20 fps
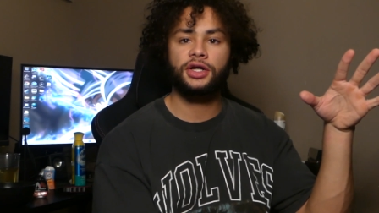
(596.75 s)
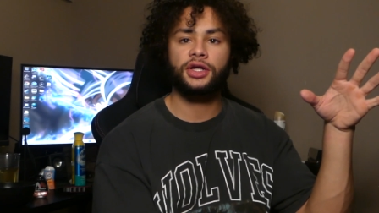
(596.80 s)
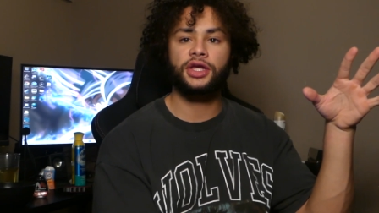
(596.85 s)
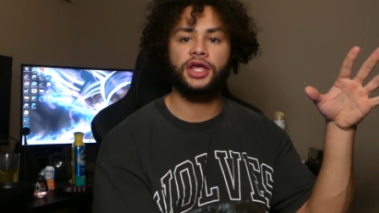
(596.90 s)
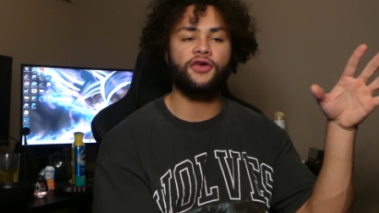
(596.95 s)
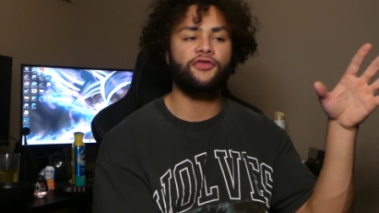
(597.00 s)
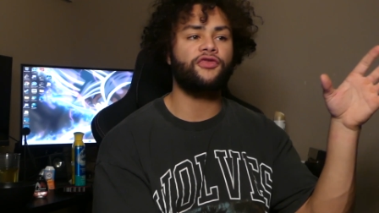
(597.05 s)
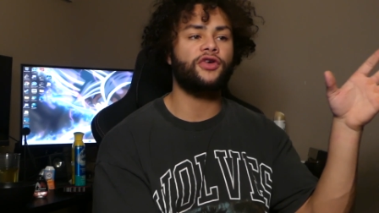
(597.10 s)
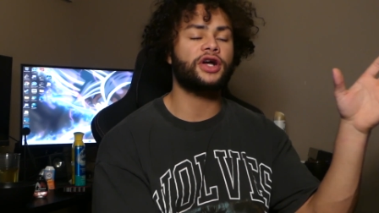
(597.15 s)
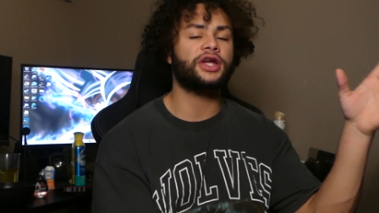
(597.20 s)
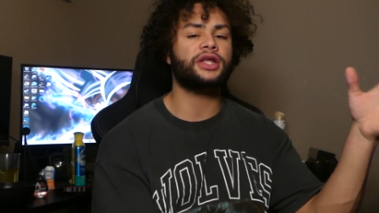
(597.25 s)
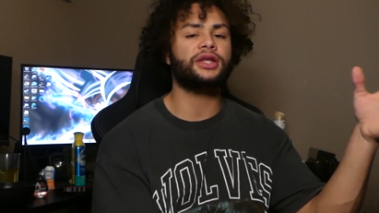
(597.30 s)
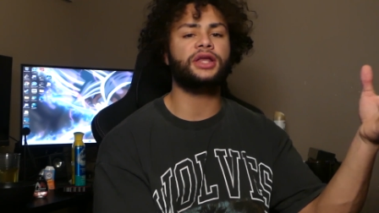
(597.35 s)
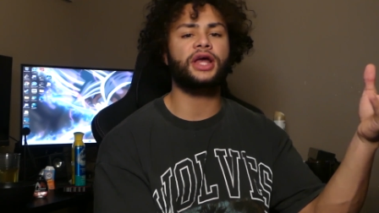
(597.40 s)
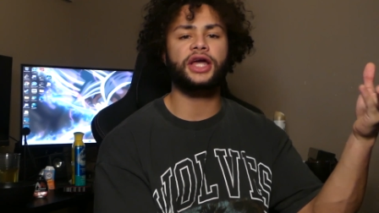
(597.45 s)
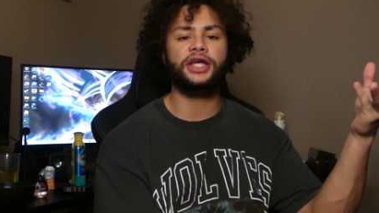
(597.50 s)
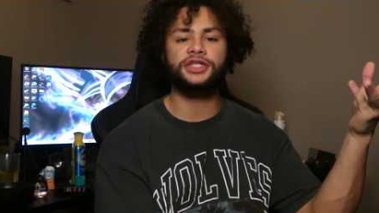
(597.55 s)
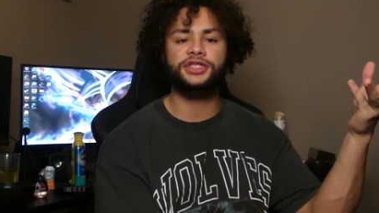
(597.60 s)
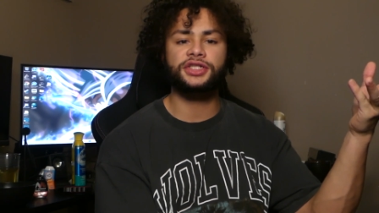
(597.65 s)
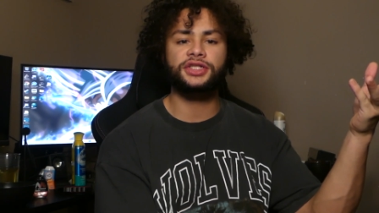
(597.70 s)
get fucking
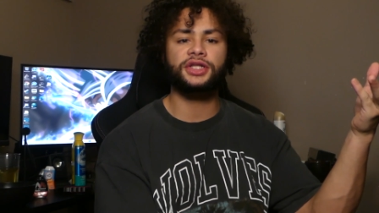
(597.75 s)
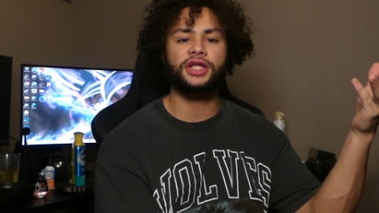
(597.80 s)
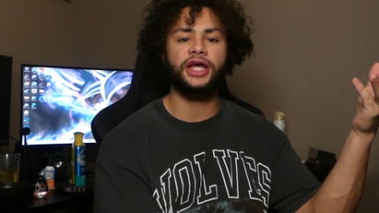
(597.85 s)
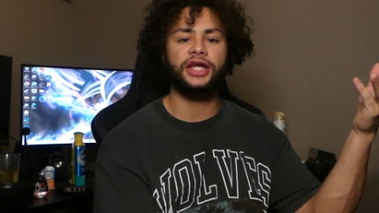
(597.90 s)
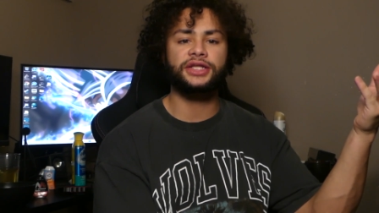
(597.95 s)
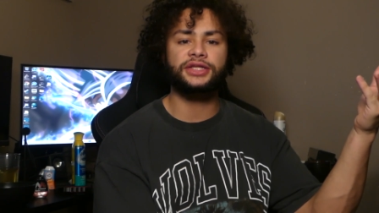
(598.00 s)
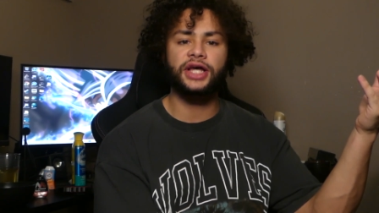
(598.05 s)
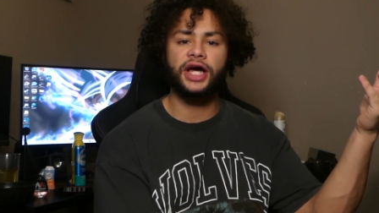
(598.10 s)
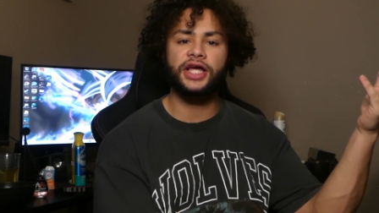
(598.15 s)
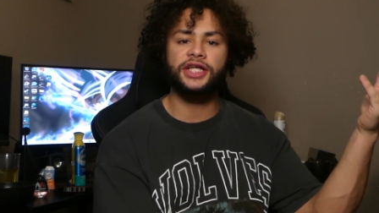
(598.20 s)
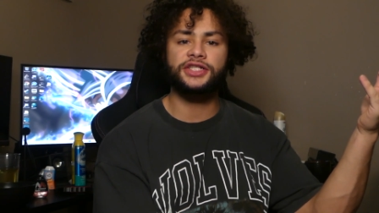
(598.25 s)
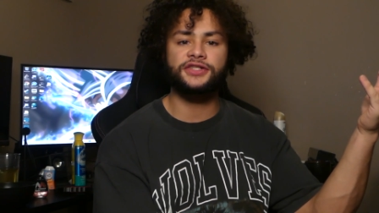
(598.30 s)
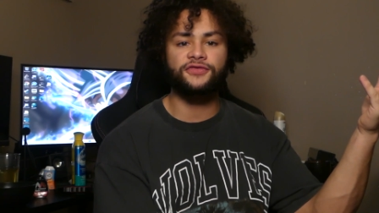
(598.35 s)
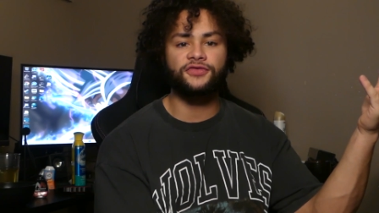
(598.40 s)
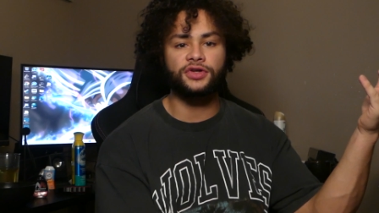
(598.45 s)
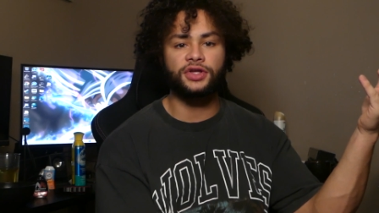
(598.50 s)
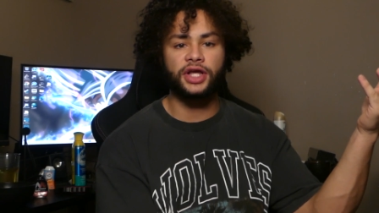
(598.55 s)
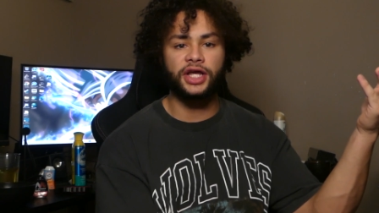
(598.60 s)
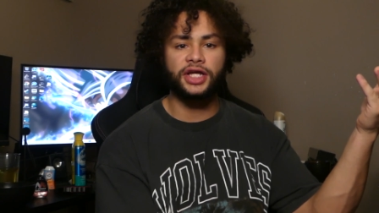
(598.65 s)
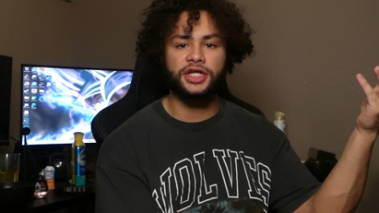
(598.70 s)
nice and like diced
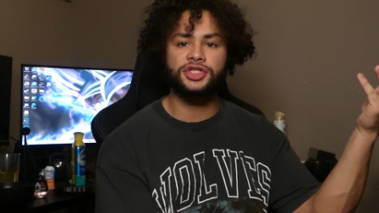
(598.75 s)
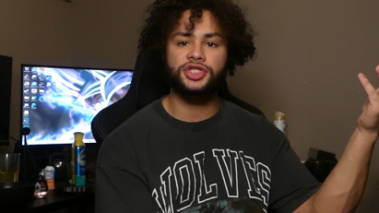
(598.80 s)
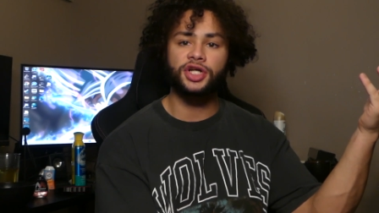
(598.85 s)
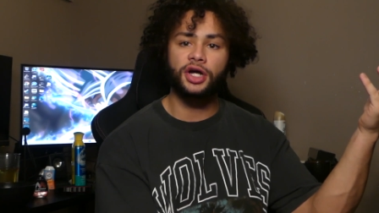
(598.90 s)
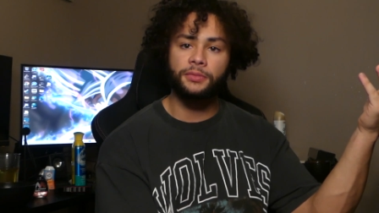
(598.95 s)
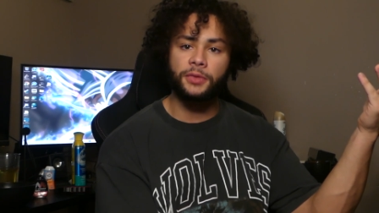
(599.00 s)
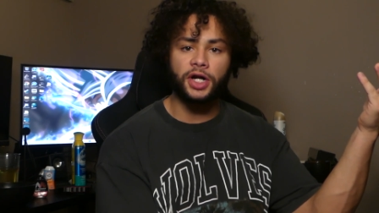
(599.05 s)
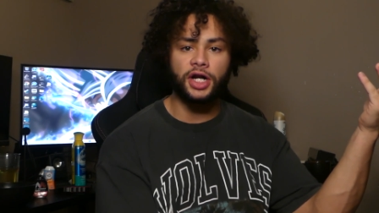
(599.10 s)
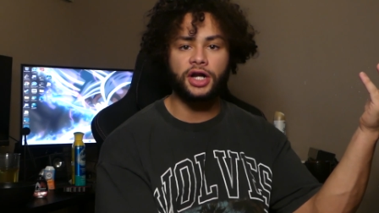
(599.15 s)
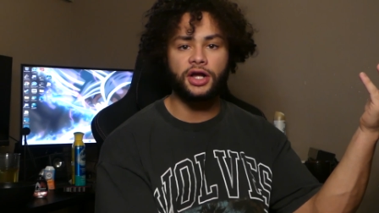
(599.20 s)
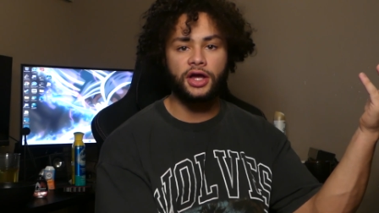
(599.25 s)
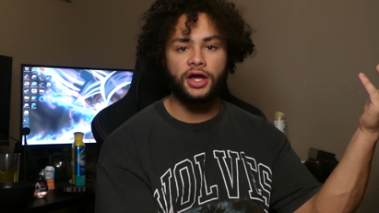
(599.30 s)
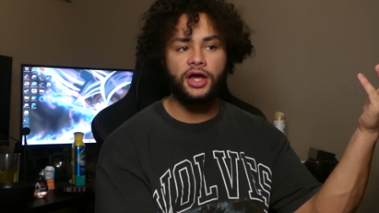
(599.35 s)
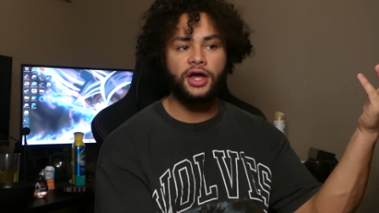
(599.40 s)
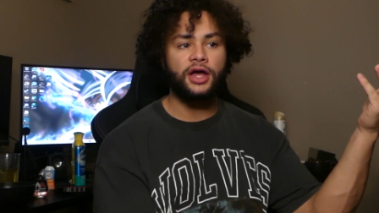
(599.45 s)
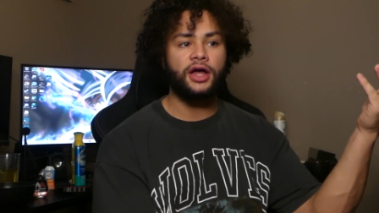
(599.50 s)
for like summer,